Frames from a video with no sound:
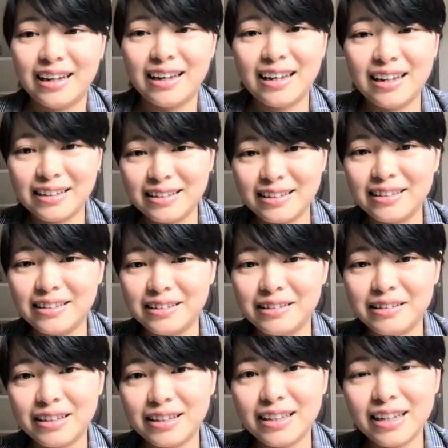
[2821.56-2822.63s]
And
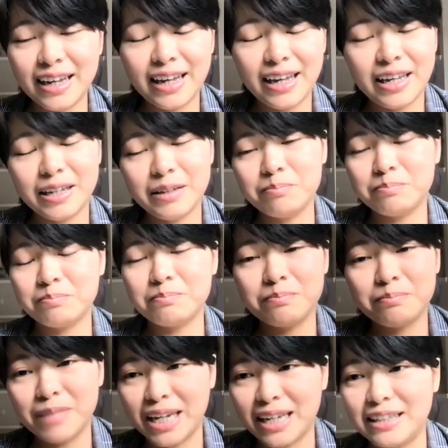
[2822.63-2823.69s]
they
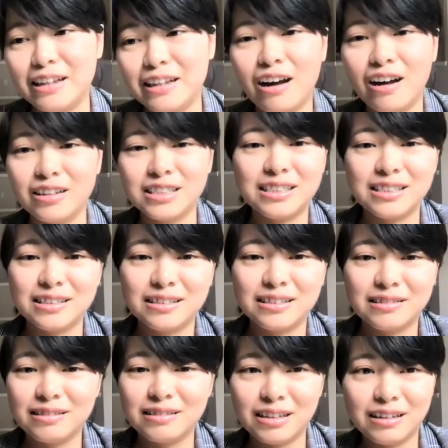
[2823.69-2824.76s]
may not
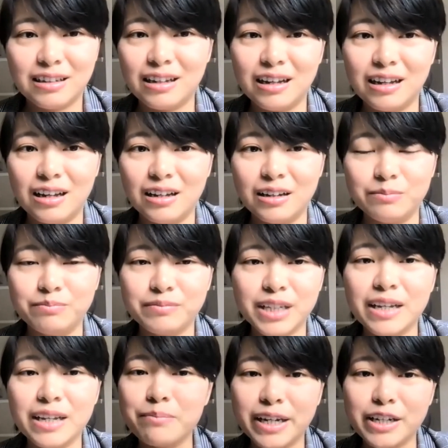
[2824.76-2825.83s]
um,
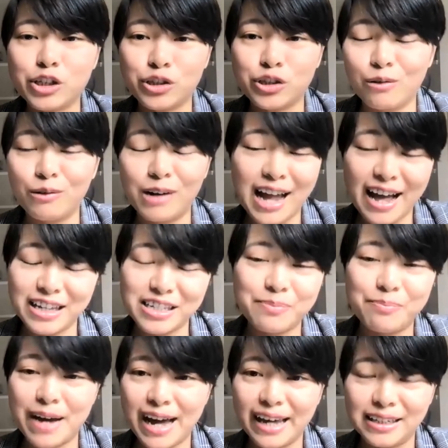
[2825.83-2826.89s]
they may show less
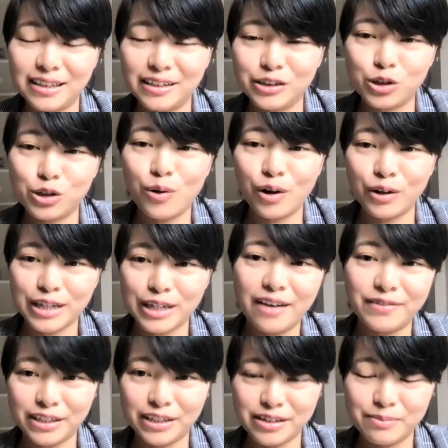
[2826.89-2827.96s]
buy-in toward
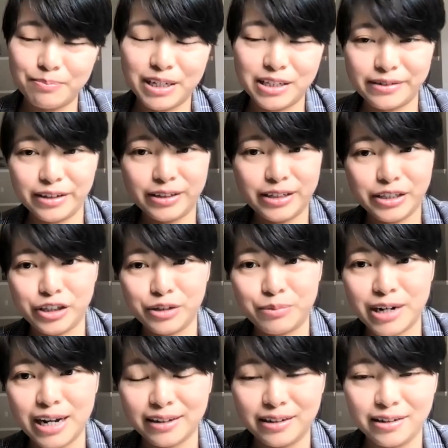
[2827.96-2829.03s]
evidence-based teaching
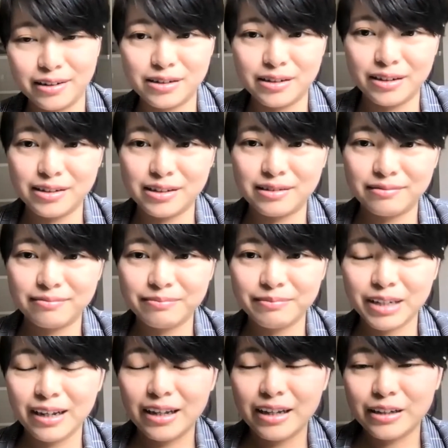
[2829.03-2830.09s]
practices.
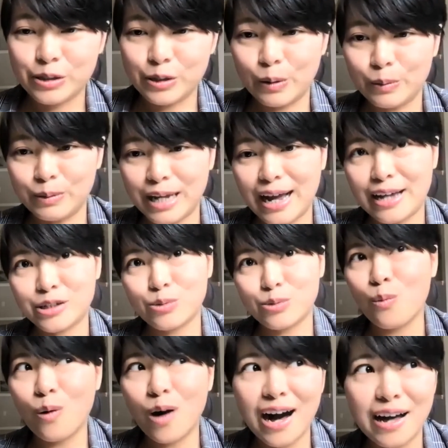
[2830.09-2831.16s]
So that's
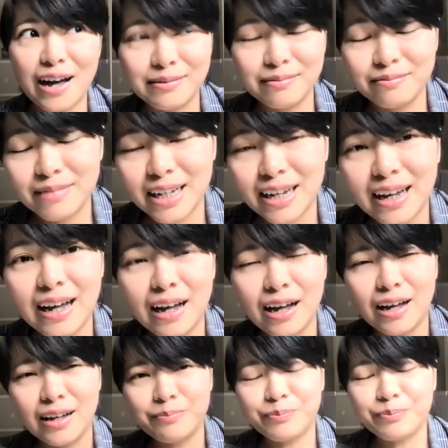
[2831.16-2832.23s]
one
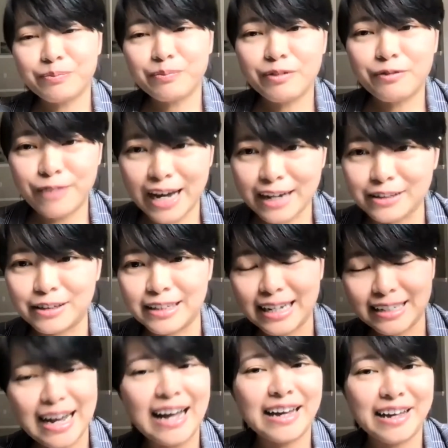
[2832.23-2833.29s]
um, factor
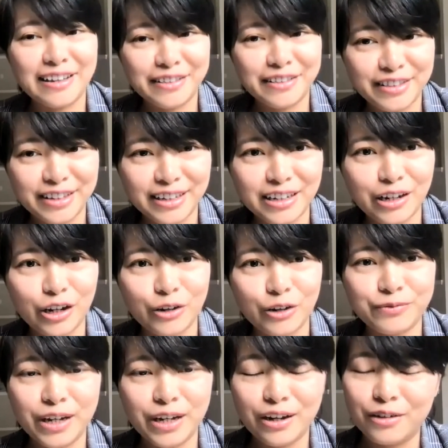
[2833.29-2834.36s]
that I can think
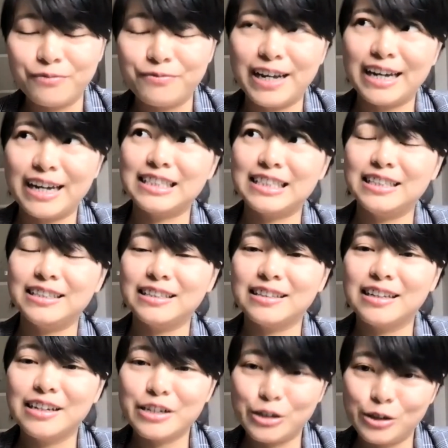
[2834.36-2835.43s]
of
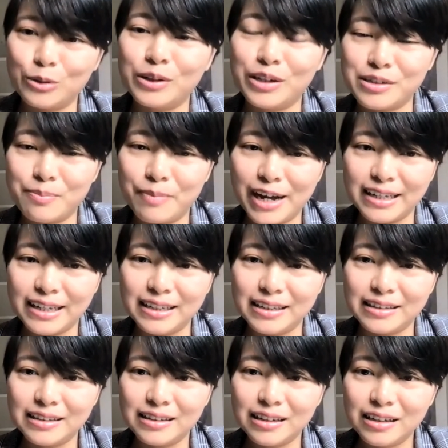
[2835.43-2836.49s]
affecting students'
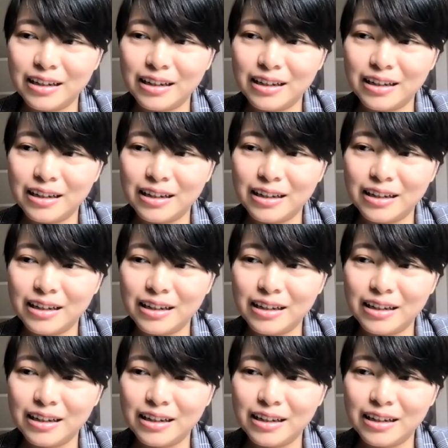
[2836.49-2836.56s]
buy-in